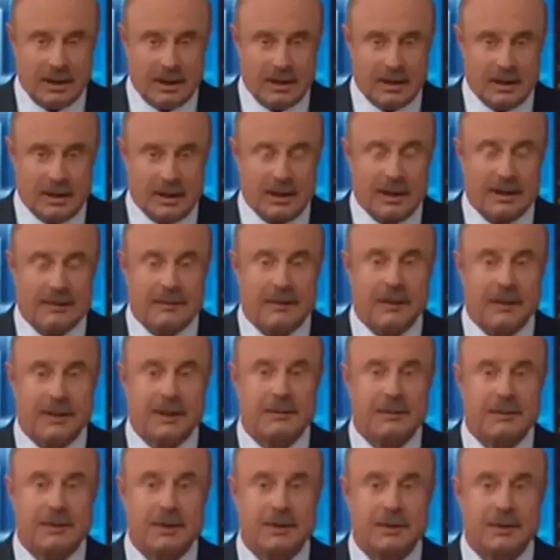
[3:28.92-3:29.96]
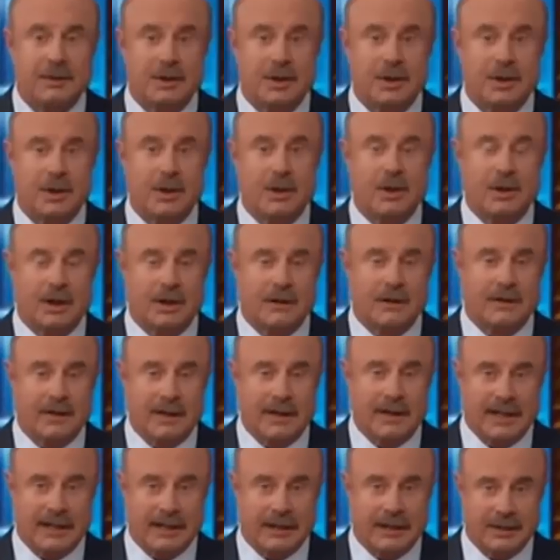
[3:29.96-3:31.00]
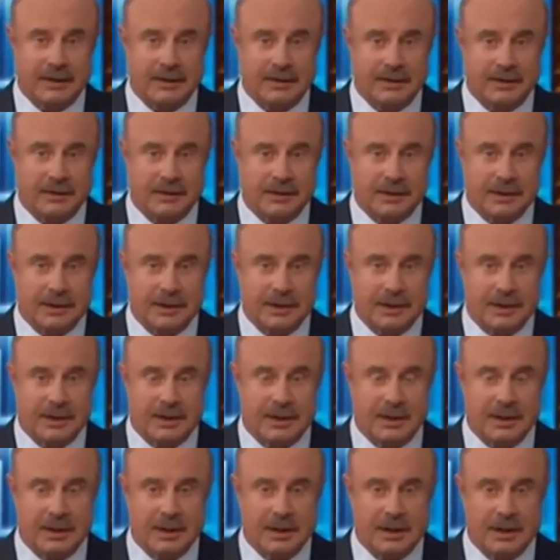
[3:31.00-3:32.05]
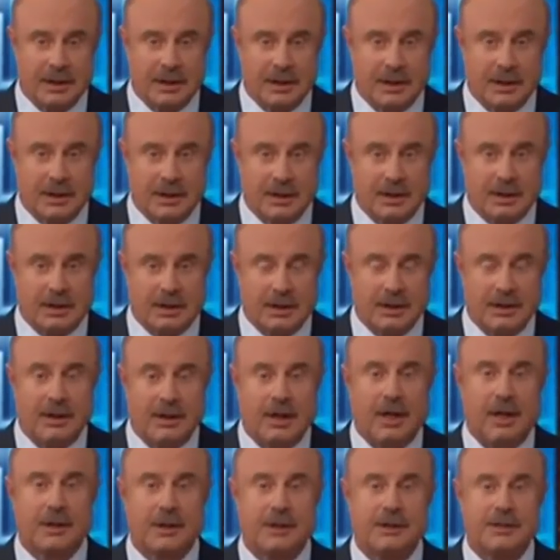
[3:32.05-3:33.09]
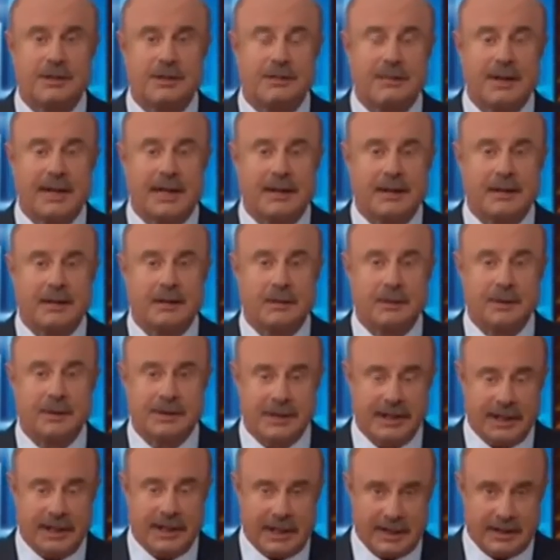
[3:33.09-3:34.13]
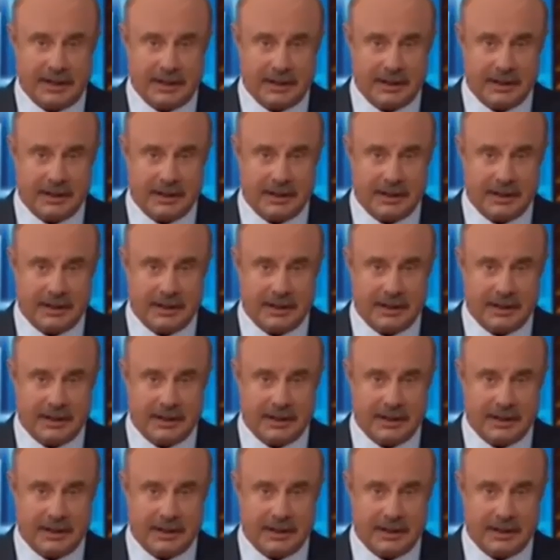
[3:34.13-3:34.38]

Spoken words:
delivering the most horrifying news. Daughter Samantha was dead.